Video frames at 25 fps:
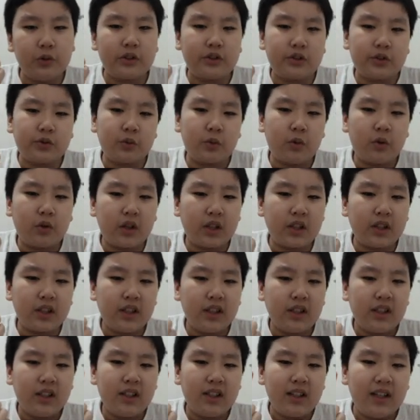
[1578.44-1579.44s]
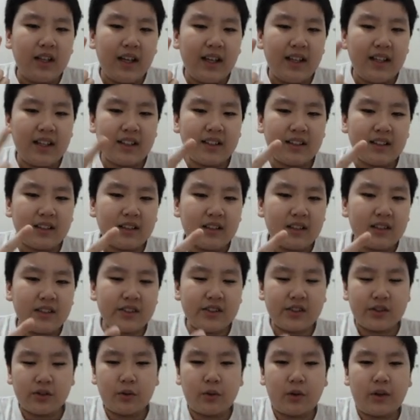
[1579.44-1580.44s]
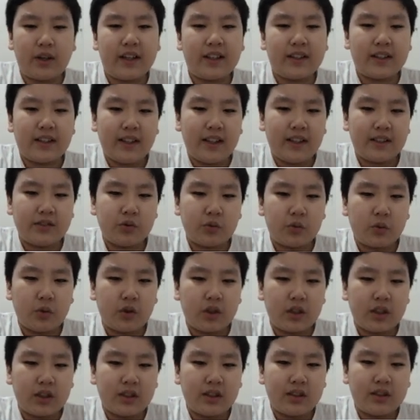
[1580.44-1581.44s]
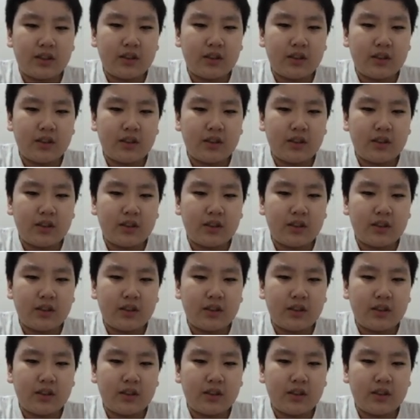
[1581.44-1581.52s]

Sword. And then, just look at the sword.